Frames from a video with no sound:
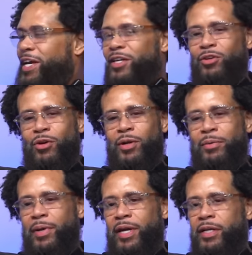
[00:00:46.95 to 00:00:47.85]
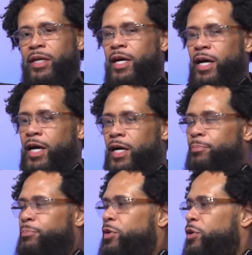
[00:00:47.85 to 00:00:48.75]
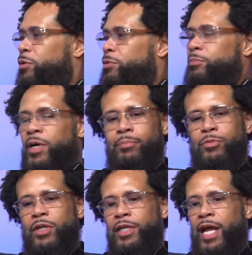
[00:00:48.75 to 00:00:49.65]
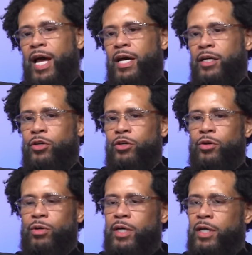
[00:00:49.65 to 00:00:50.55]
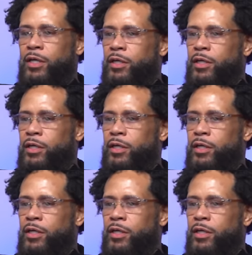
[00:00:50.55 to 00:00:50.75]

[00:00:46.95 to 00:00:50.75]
You know what I mean? Yeah. Um, you know, alhamdulillah, you know, uh,